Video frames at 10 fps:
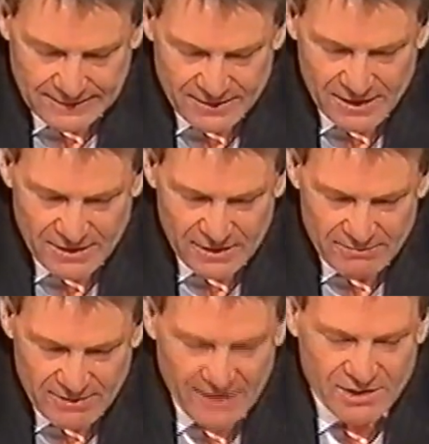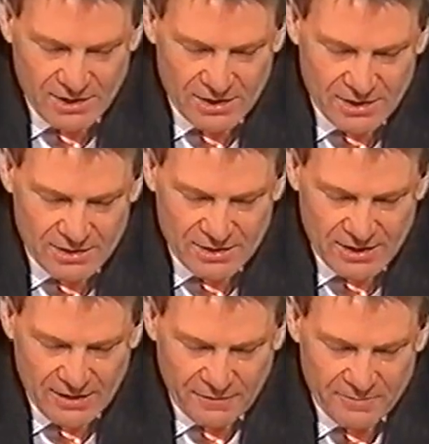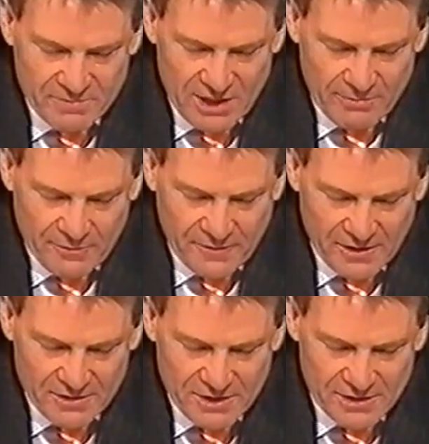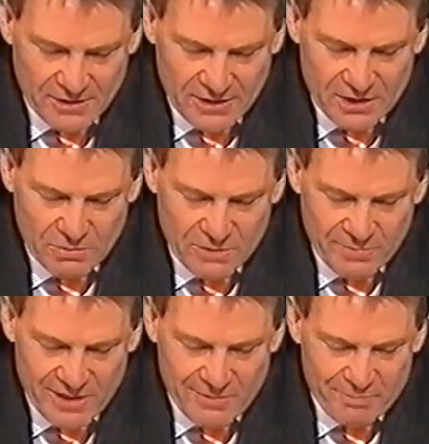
Is this it? Yes, this is uh, from Tim of Forest Hill. This would be